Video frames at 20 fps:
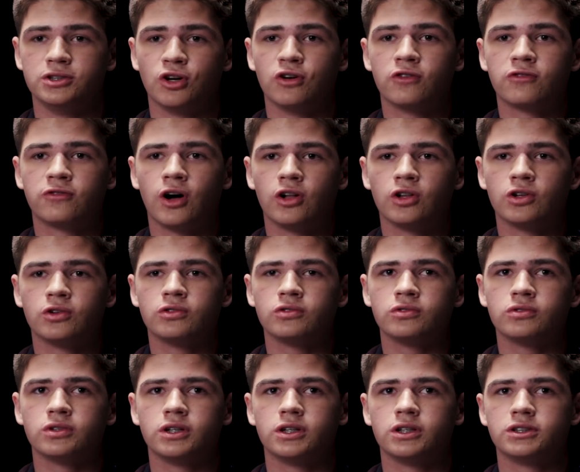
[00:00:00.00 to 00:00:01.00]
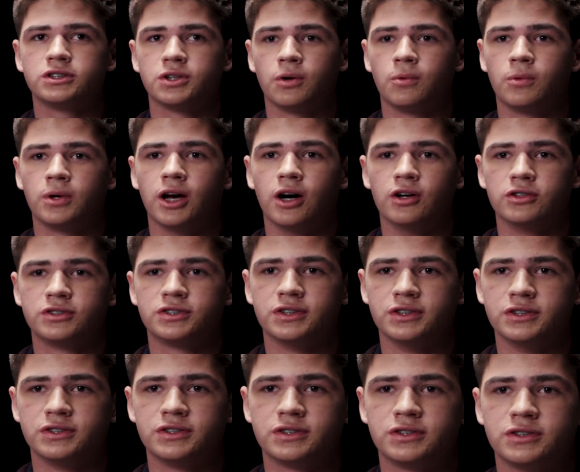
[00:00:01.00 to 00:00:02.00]
Don't follow someone
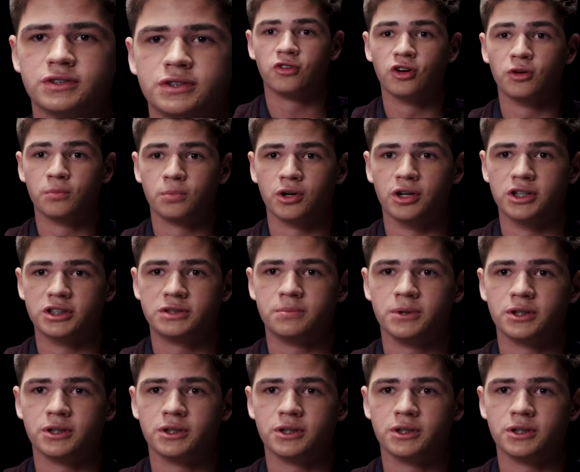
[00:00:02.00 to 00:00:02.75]
else's footprints